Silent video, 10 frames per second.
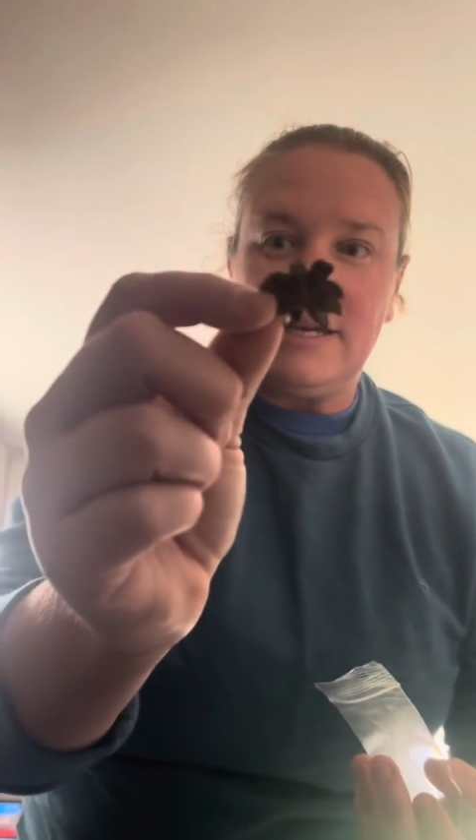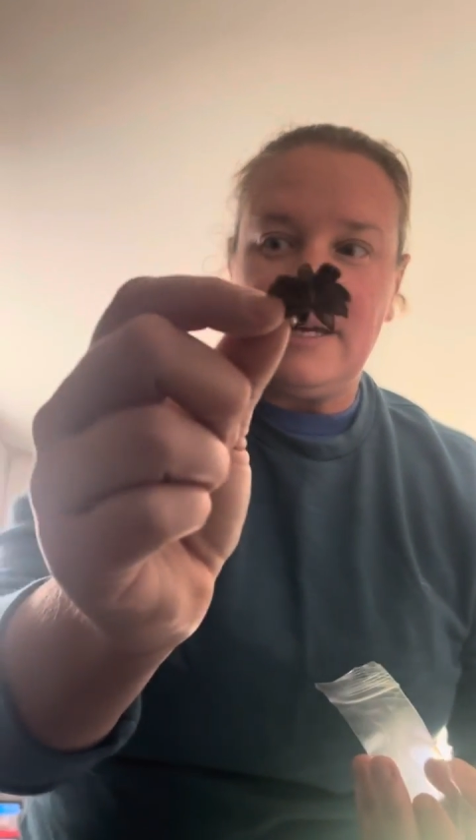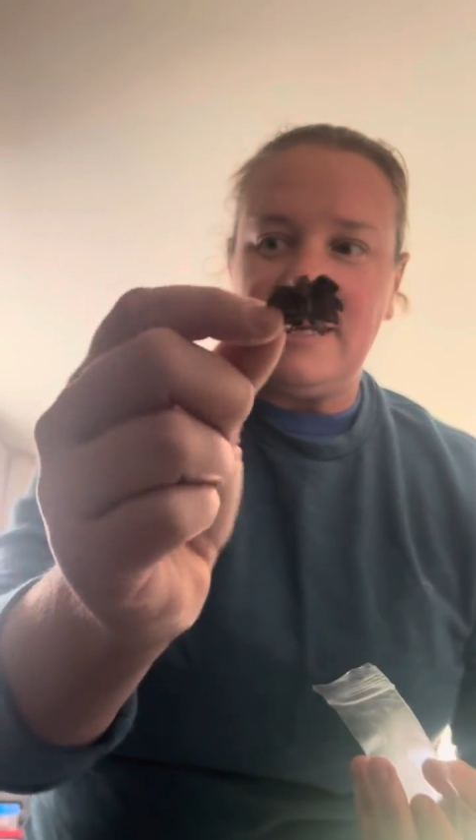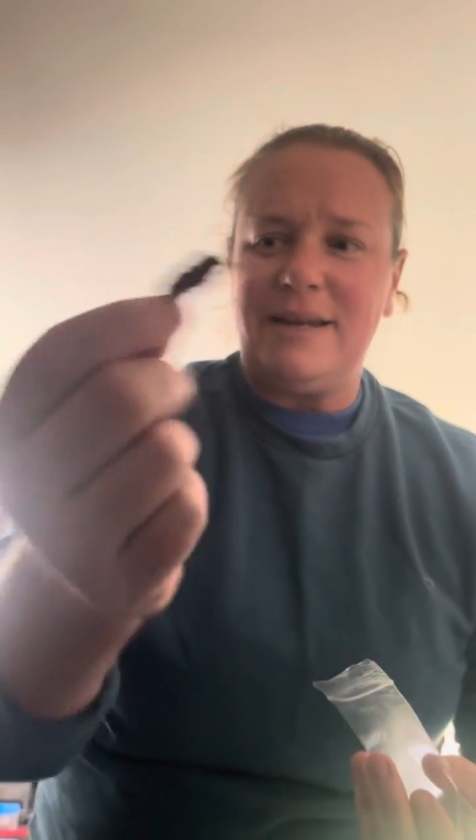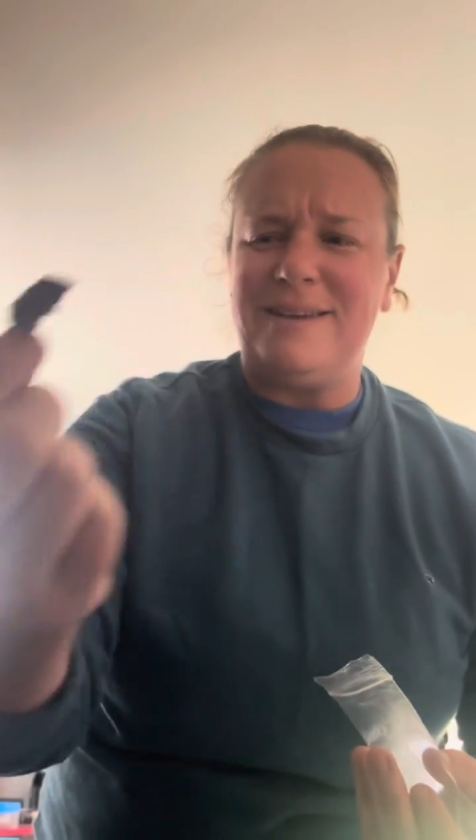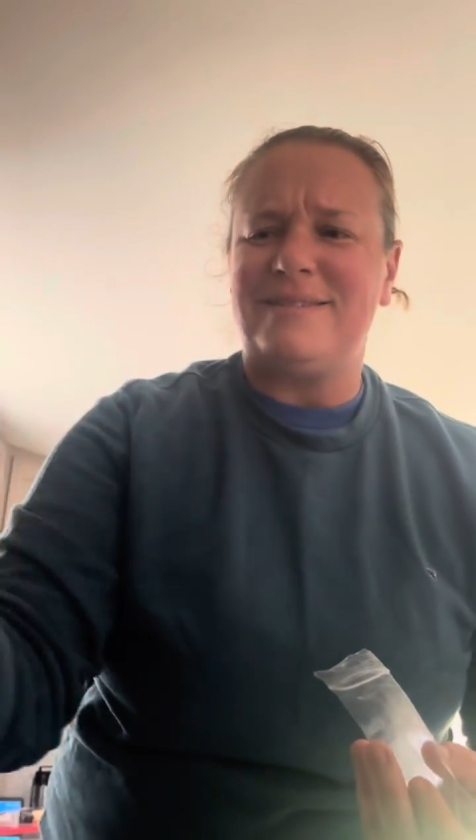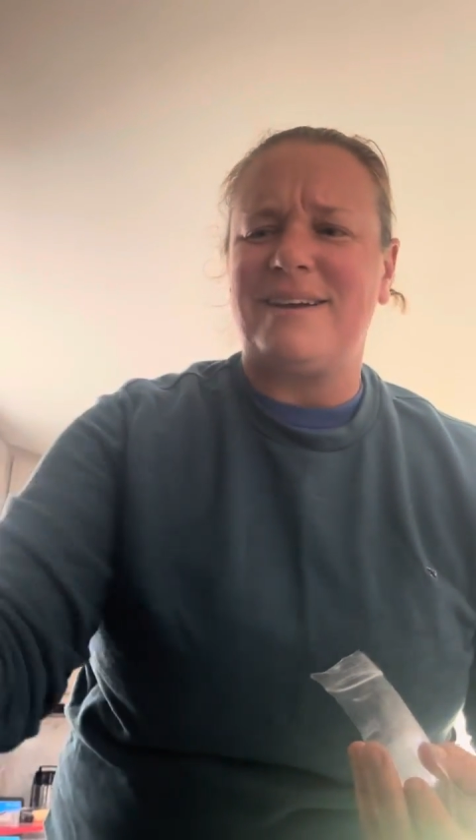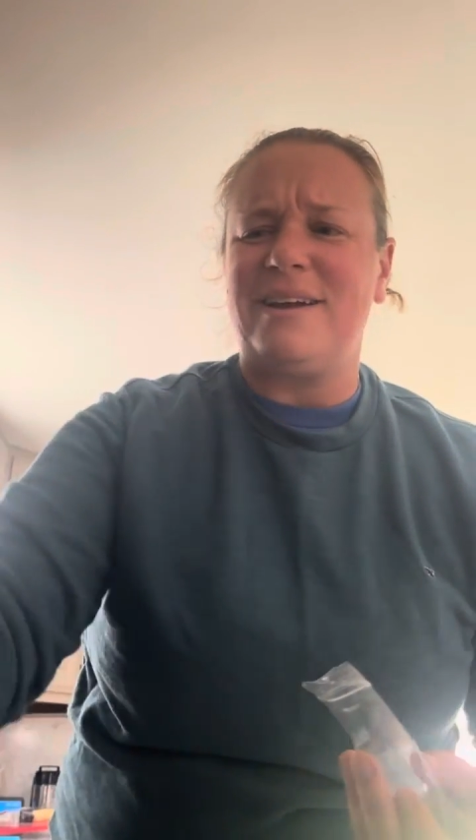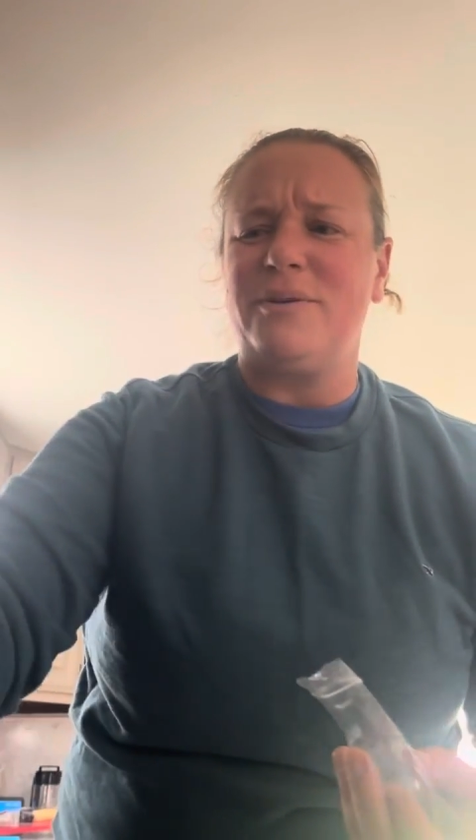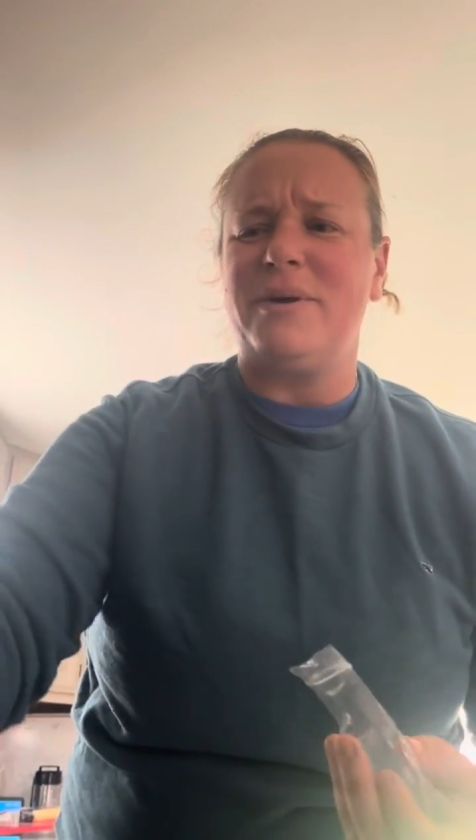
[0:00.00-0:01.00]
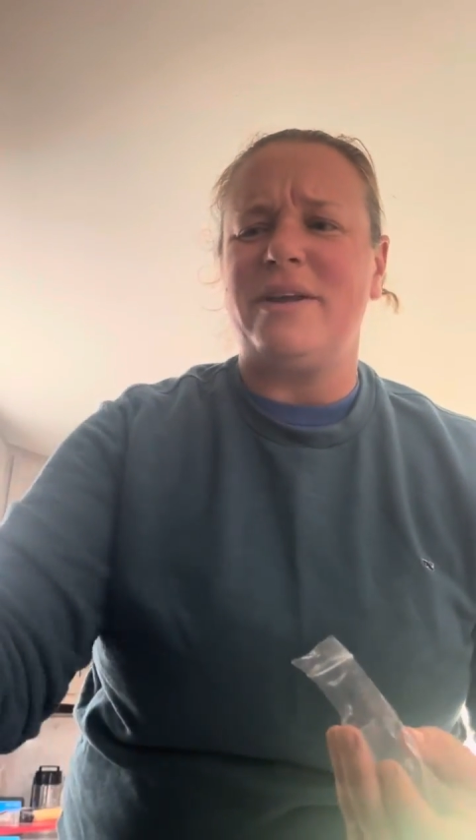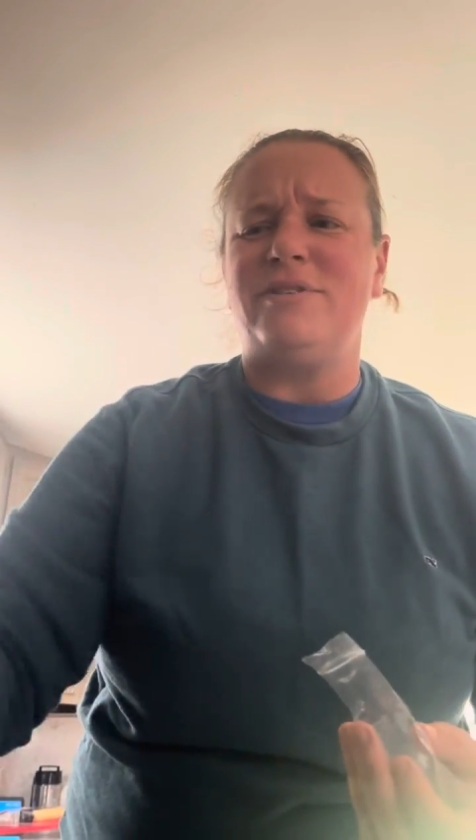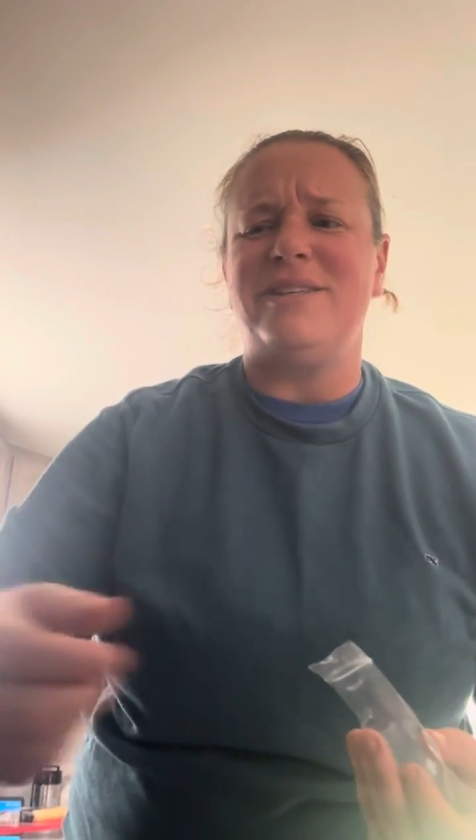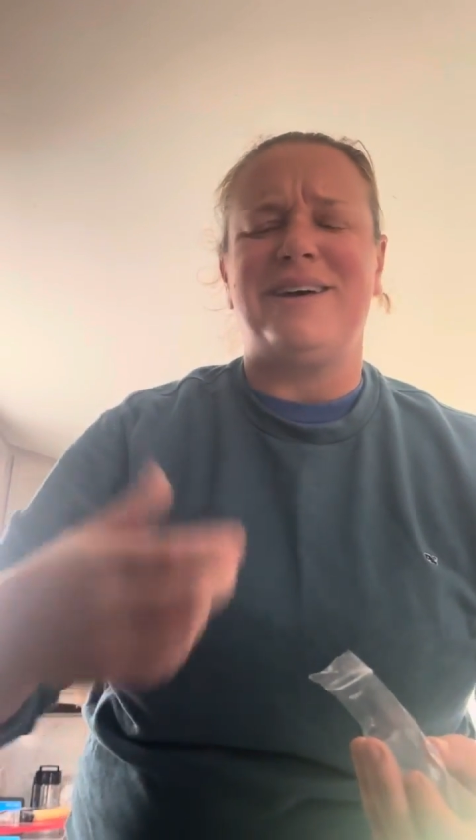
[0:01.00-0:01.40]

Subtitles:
it is kind of what gives you